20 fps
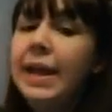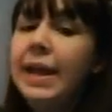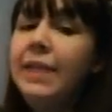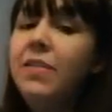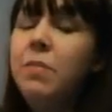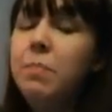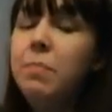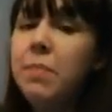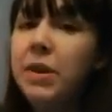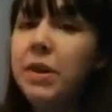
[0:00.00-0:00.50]

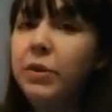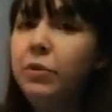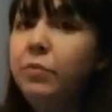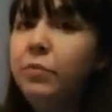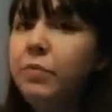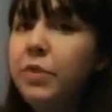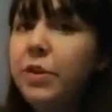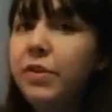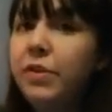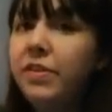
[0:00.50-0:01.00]
In the
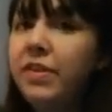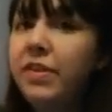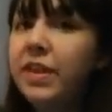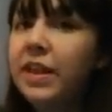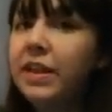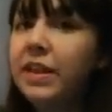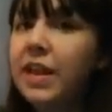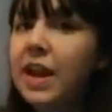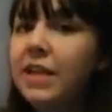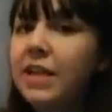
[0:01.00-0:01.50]
middle, you see
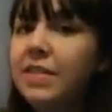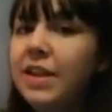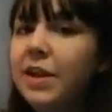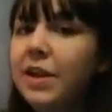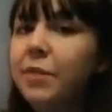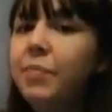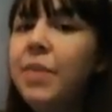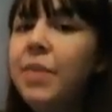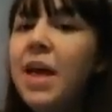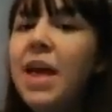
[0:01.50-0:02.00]
that line
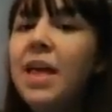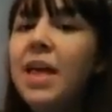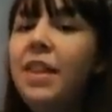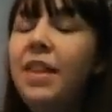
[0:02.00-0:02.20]
there?